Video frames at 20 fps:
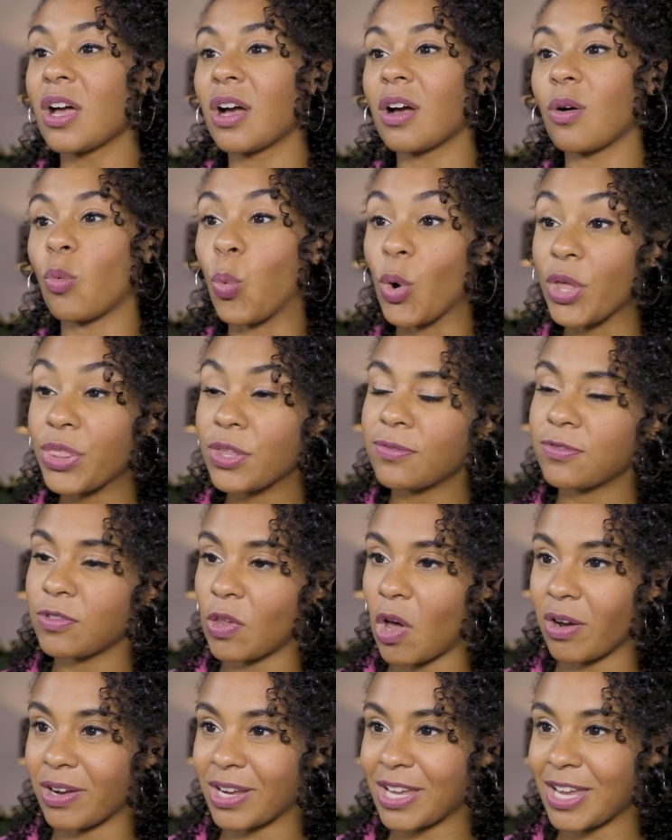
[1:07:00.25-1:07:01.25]
with a
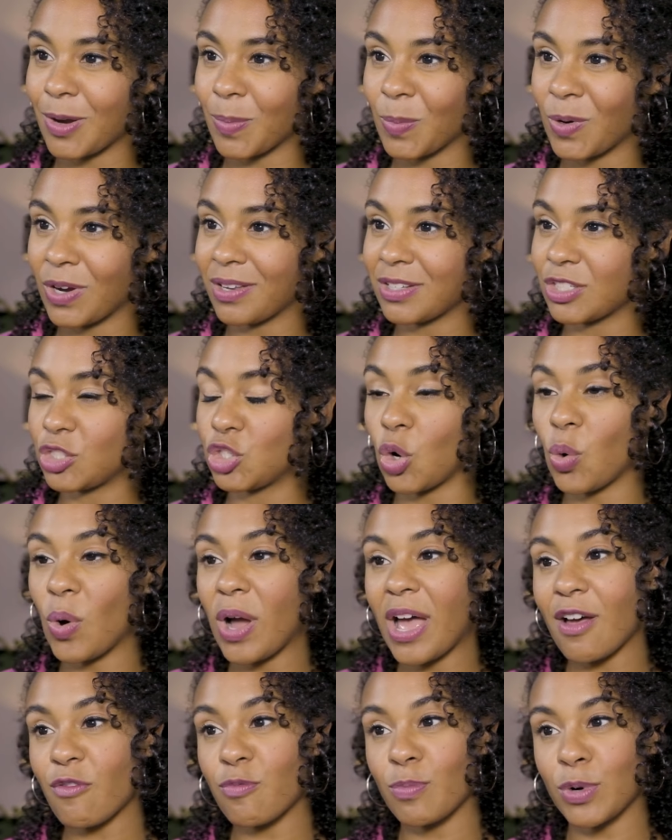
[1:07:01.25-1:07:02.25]
vlog camera. Don't
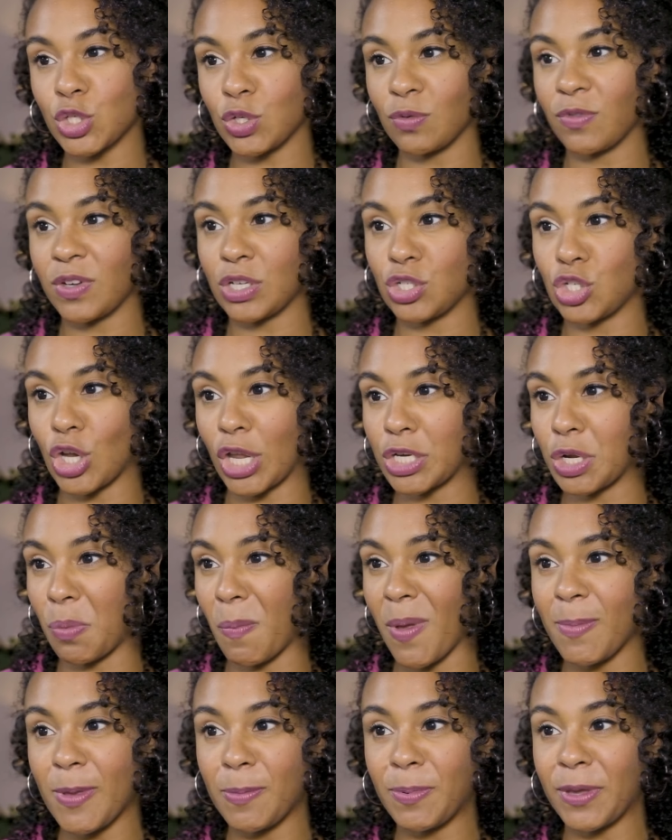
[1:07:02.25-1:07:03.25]
have much of an agenda.
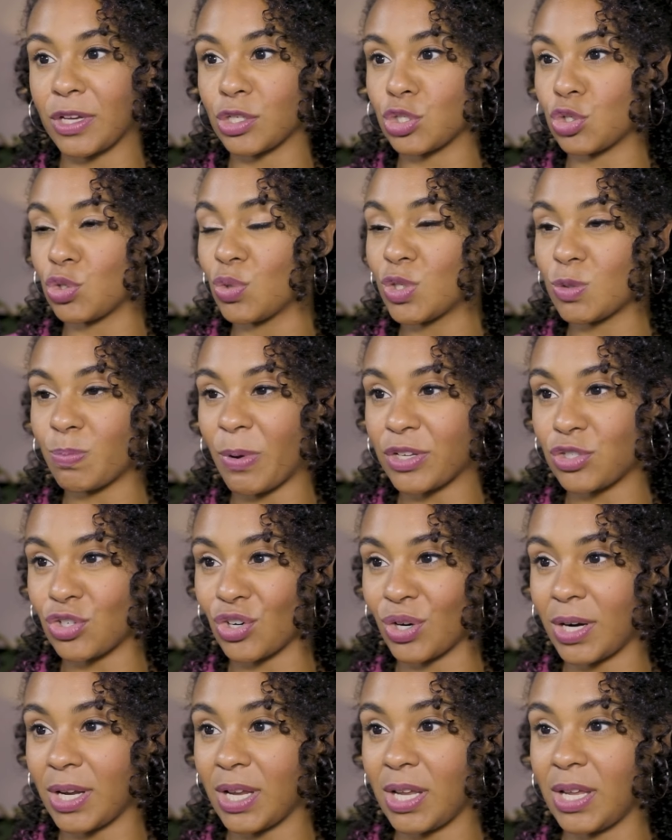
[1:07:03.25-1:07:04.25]
Maybe pick two spots yeah.
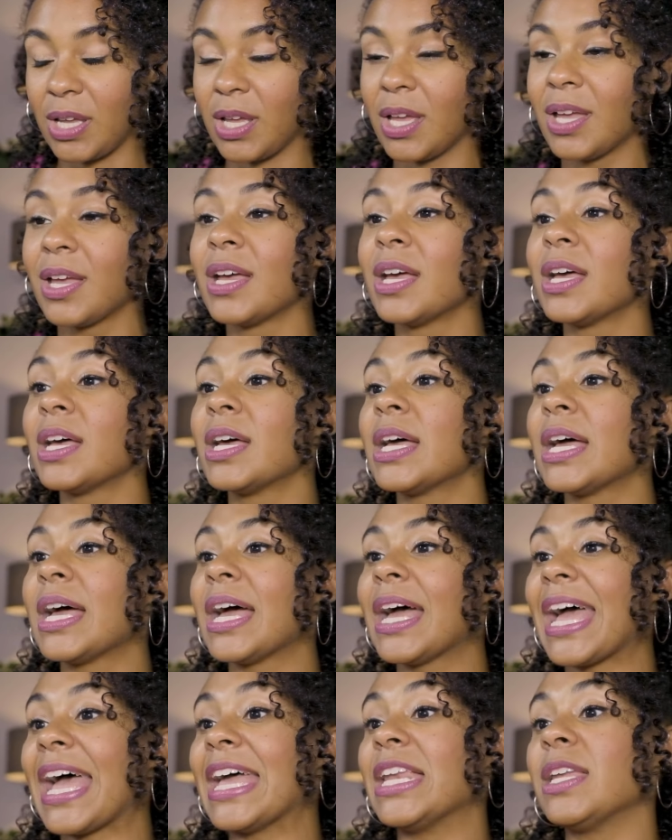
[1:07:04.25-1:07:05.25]
you're going to hit.
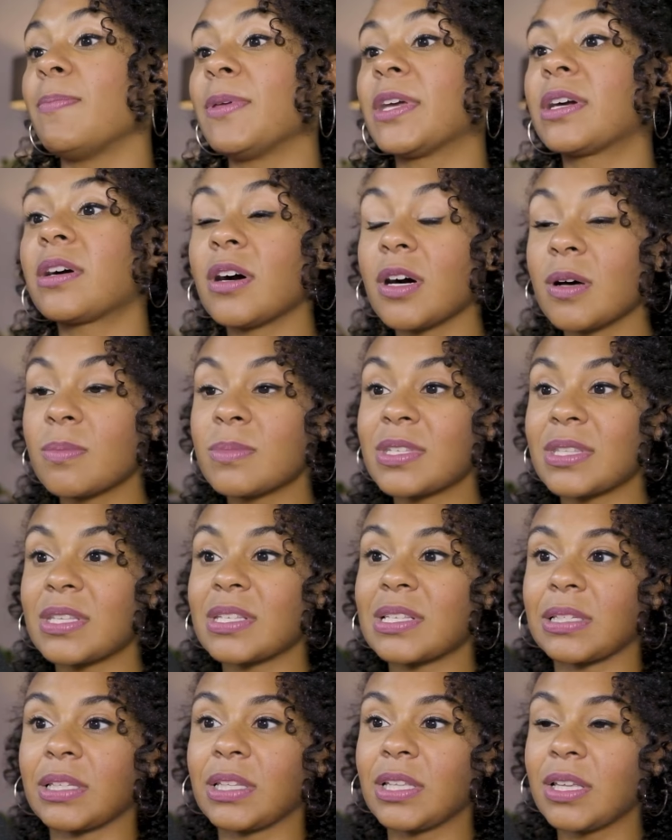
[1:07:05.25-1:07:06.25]
And it becomes
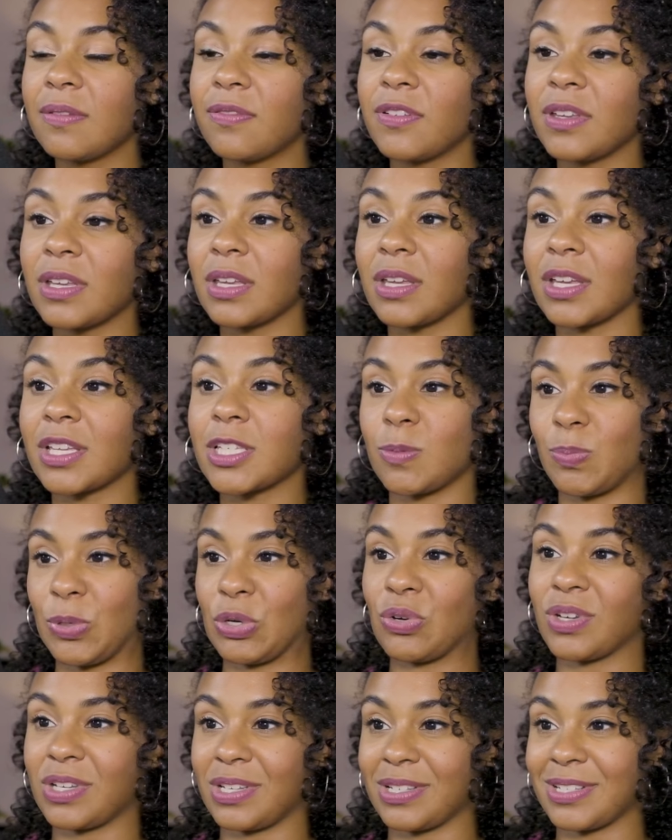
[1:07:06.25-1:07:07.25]
this living
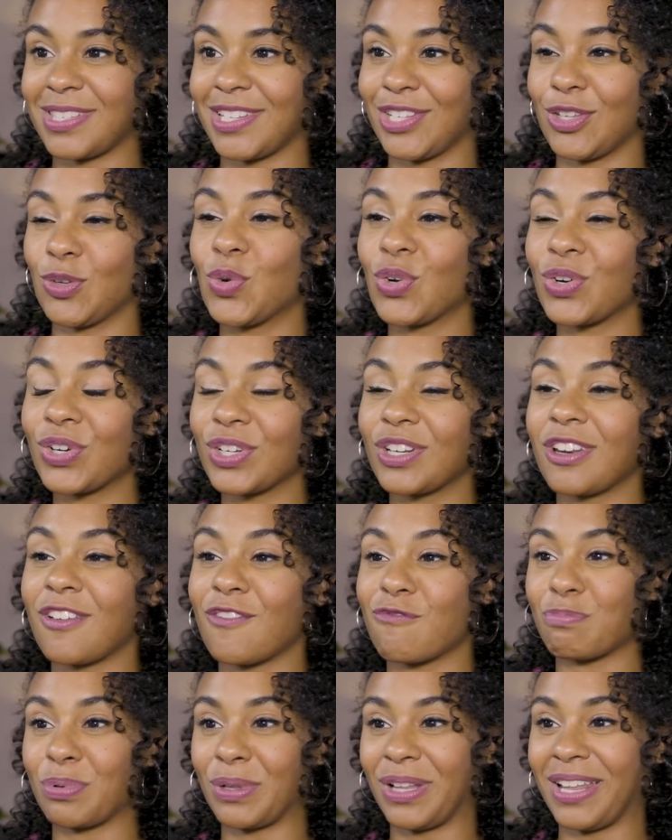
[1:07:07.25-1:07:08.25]
experience that you couldn't
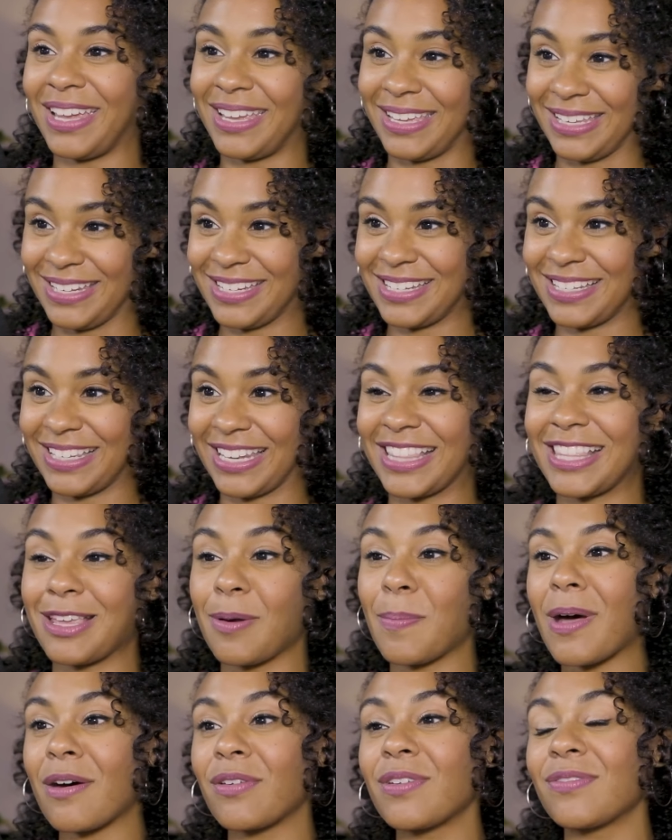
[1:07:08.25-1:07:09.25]
have planned. Like the
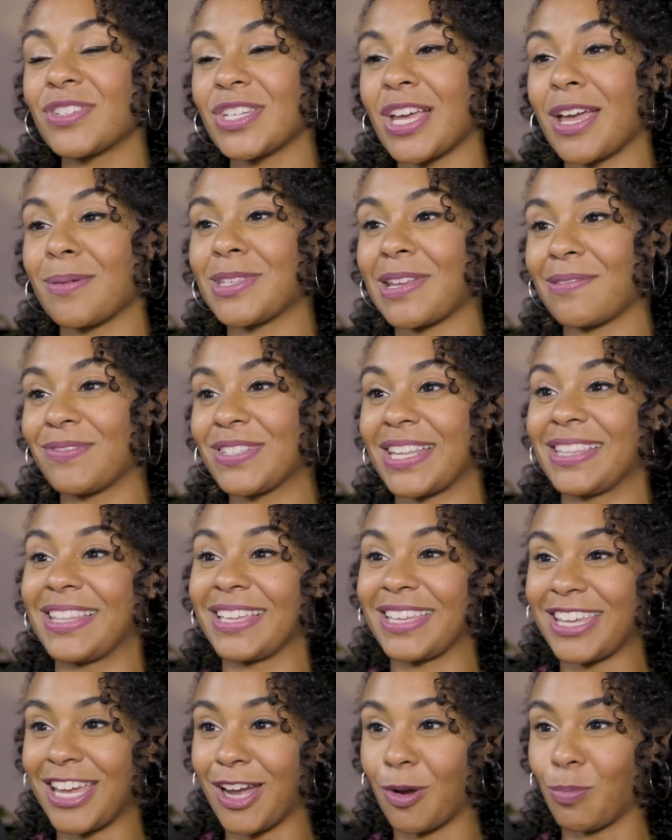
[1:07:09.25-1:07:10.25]
amount of times I've said the
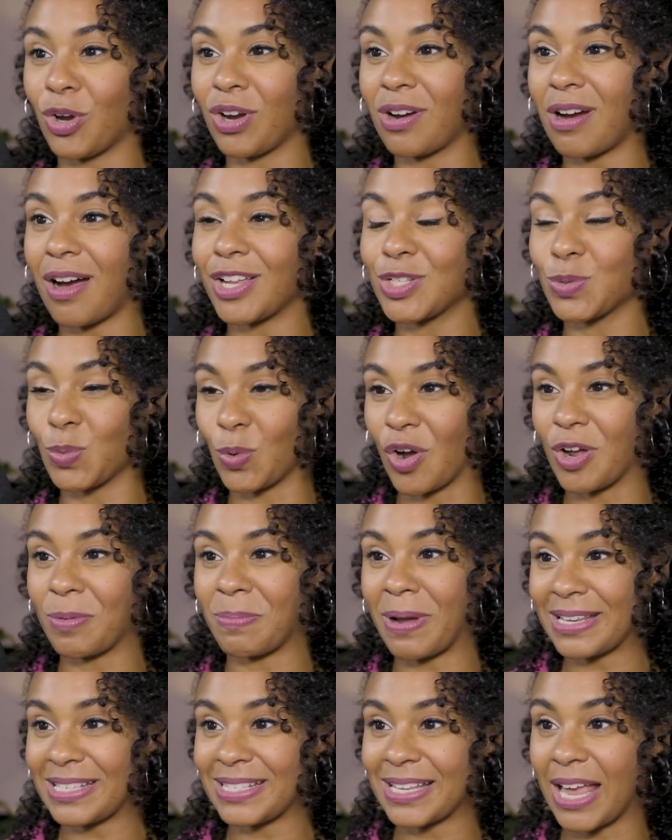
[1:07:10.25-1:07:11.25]
camera gods were on
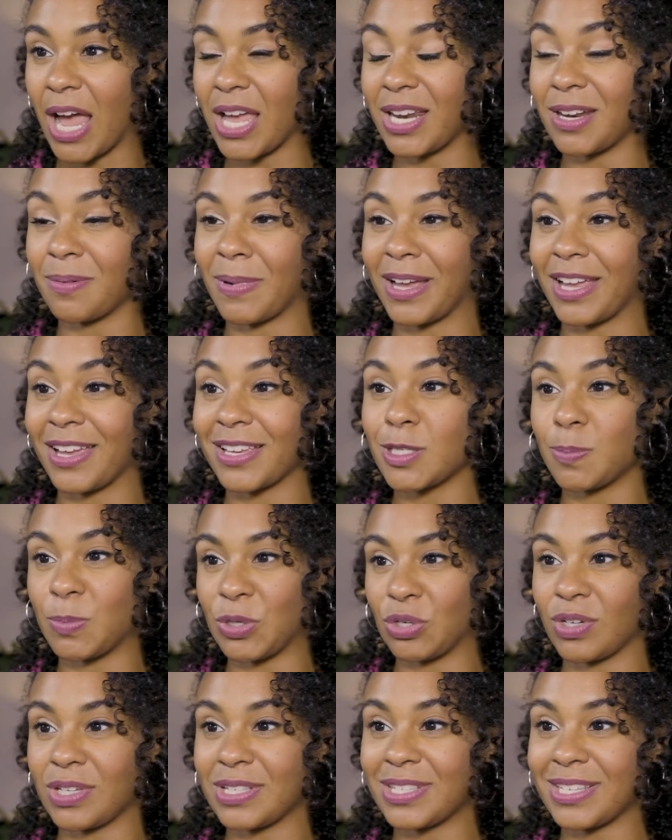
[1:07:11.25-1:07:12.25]
my side and my
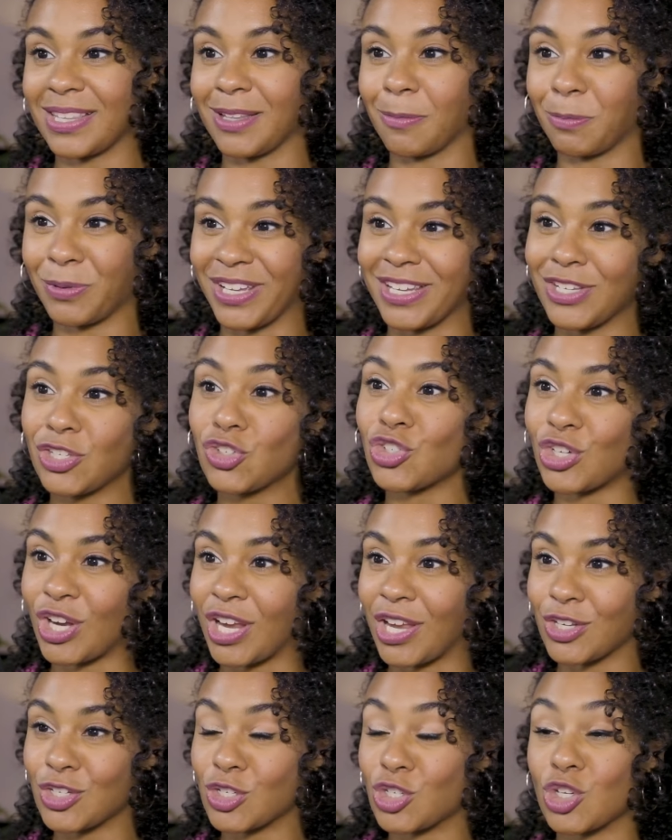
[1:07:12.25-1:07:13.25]
experience in the place
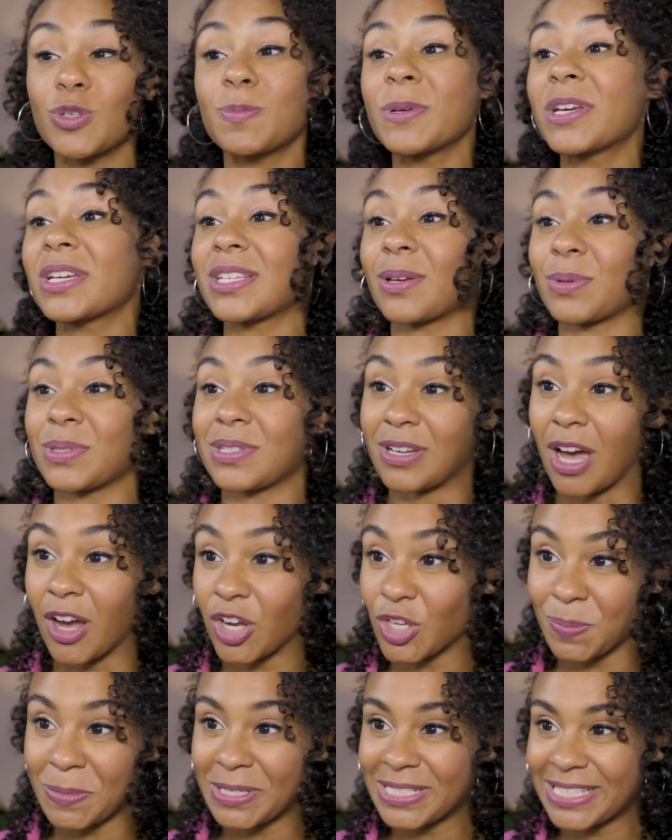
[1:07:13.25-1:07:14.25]
changed just because I was
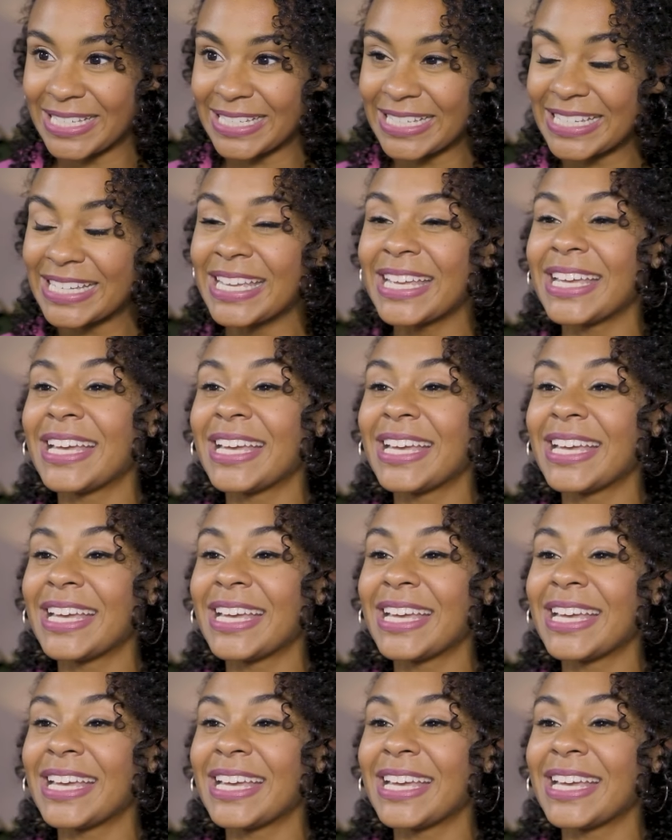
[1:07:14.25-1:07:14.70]
documenting,